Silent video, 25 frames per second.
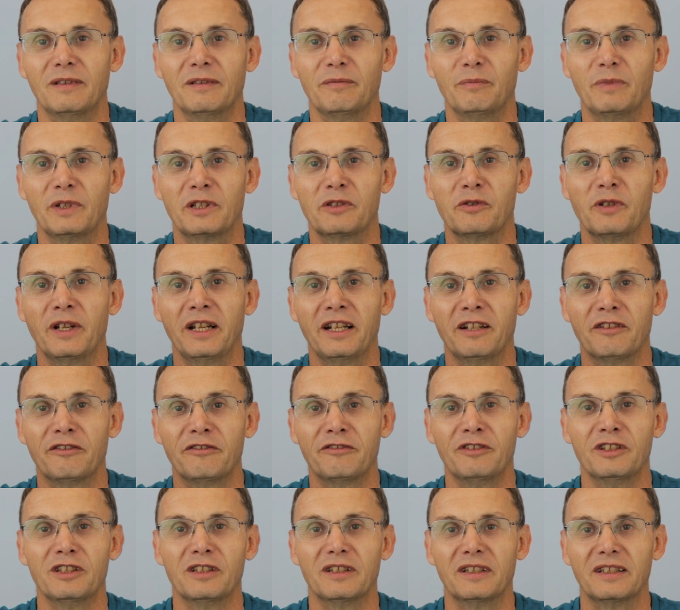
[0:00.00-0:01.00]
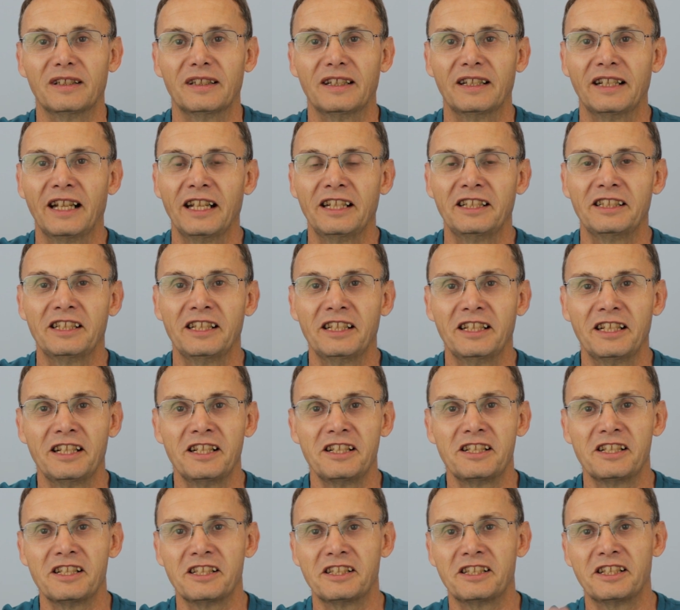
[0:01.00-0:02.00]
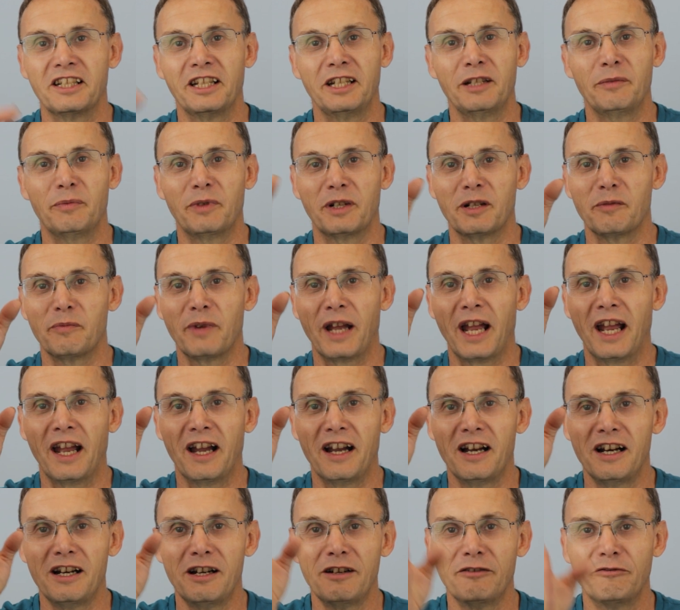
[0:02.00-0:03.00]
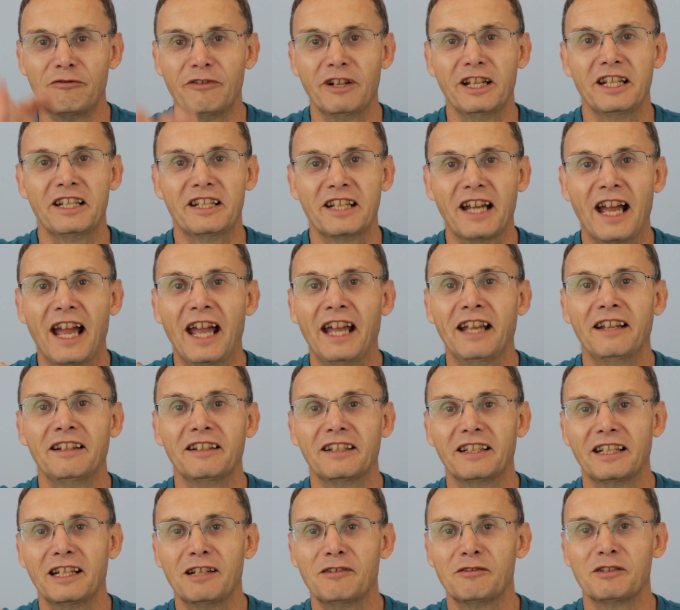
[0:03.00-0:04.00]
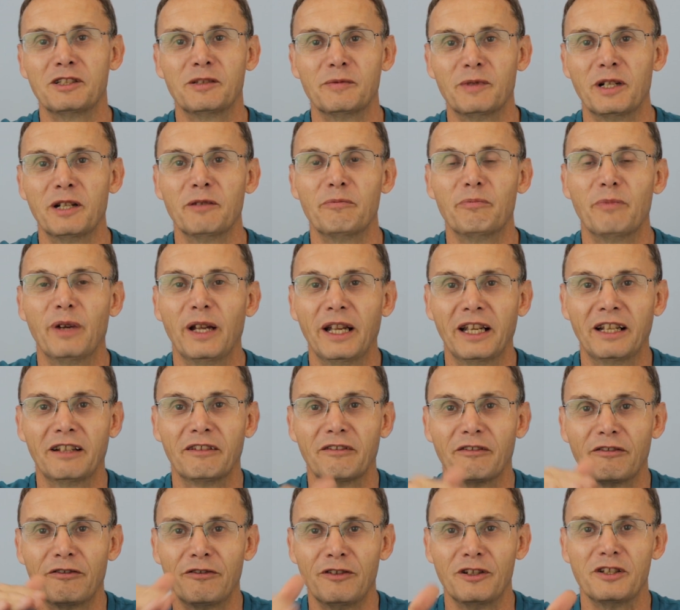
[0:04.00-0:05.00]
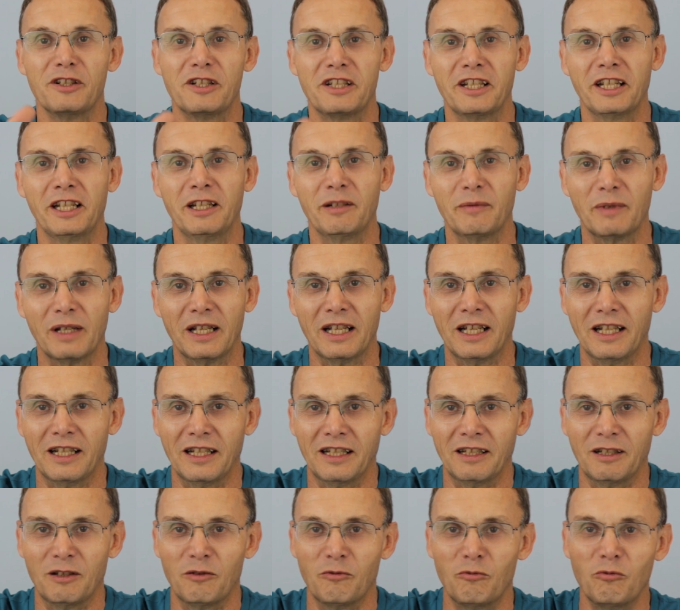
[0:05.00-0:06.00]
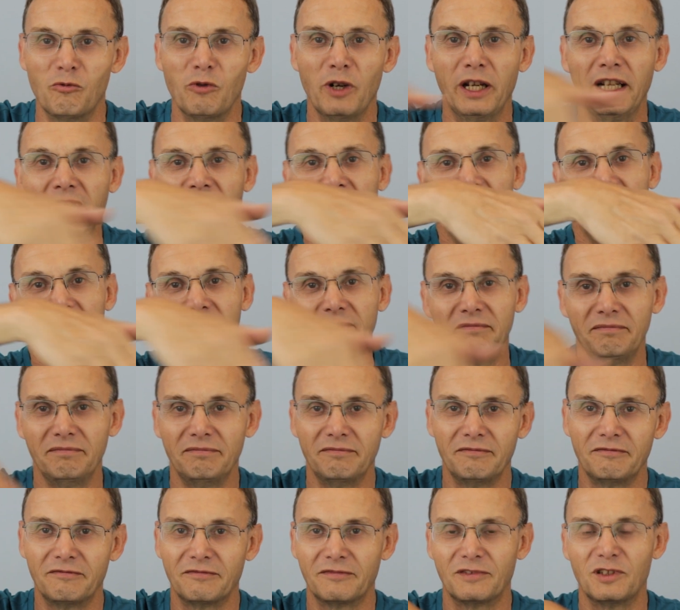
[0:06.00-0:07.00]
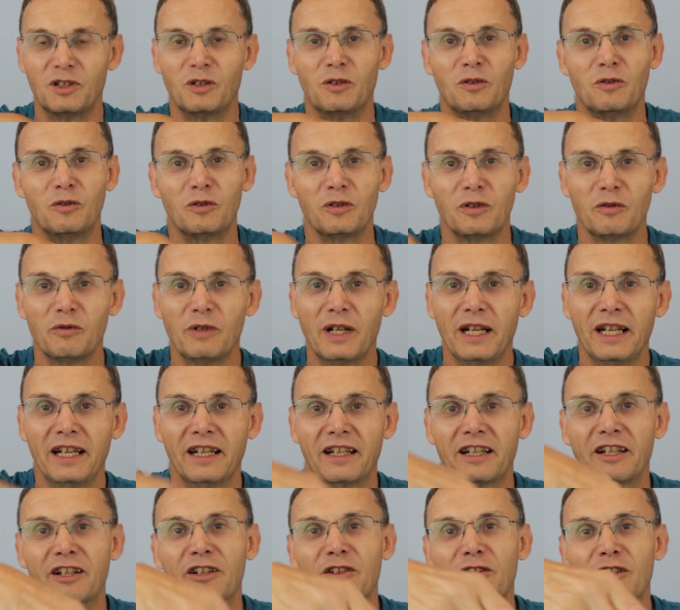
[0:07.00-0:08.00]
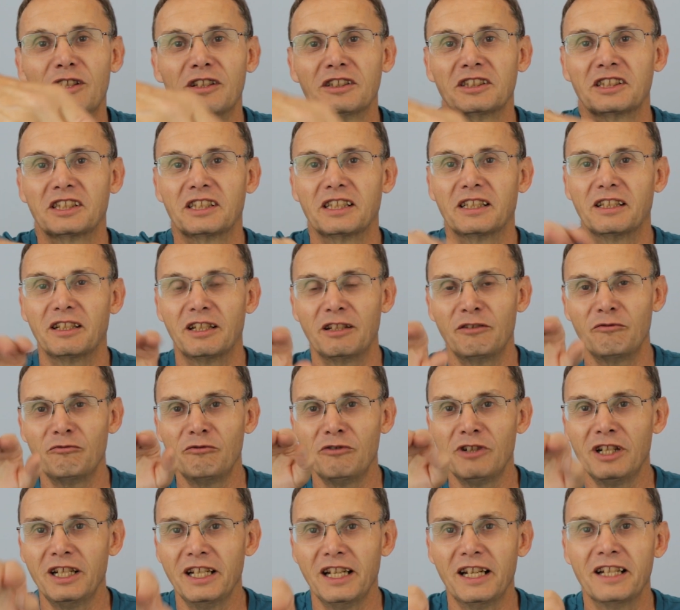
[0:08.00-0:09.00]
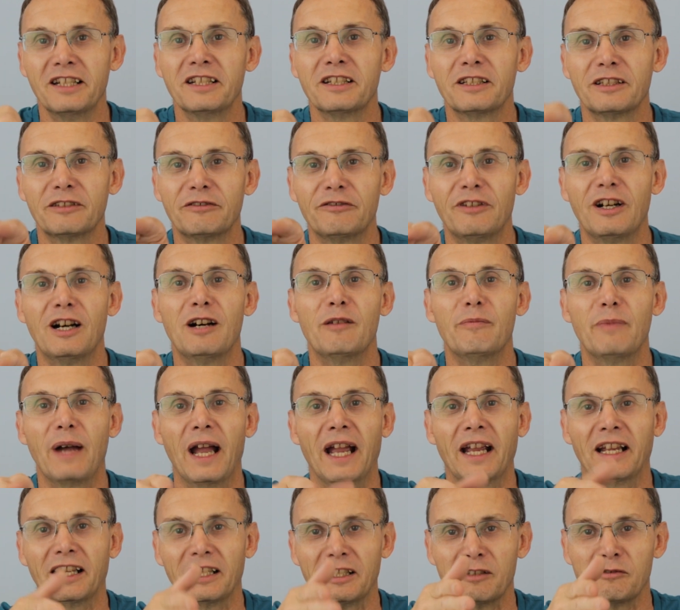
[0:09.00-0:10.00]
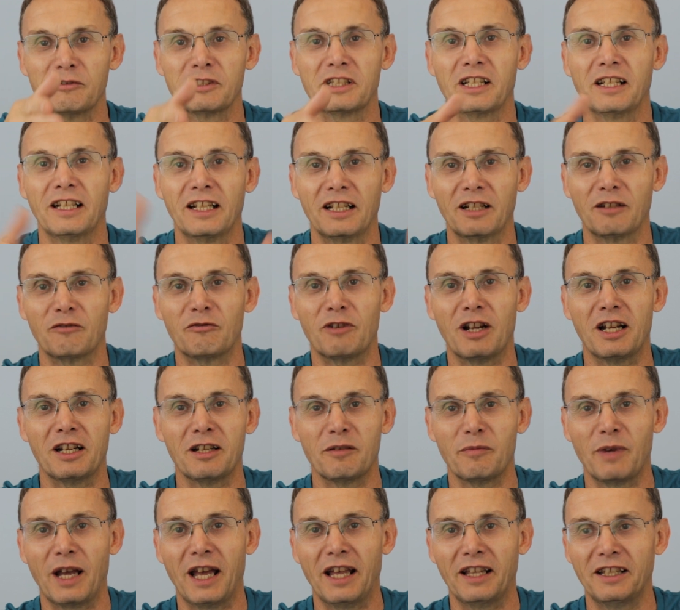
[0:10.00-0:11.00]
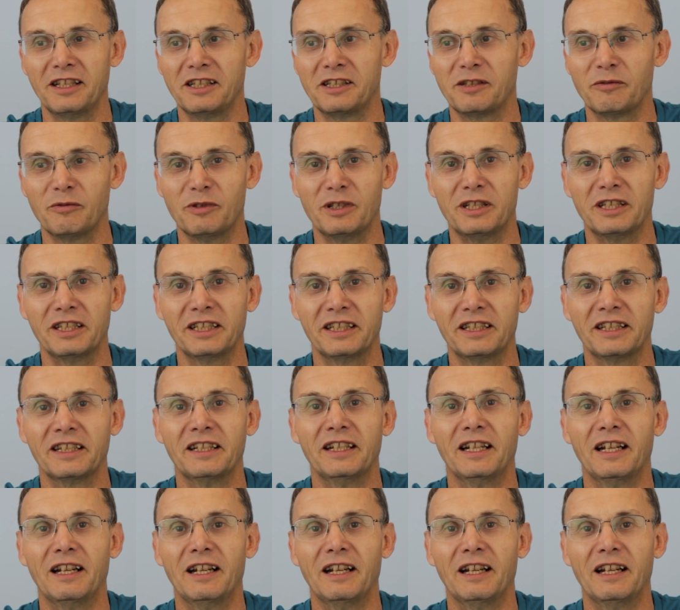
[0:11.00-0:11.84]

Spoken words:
between 1 foot and 18 inches deep, and about halfway down there was my peg, 1 foot deep, weed all the way across, and right under the far bank there was a little run about this wide.